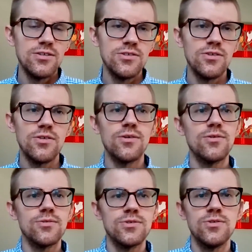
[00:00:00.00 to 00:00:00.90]
to
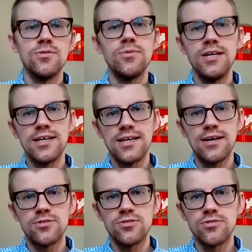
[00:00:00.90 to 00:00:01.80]
those who we
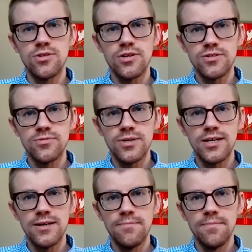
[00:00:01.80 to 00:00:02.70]
encounter along the
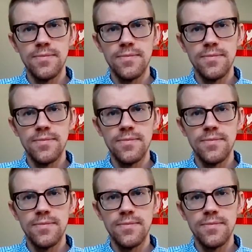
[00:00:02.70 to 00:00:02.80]
way?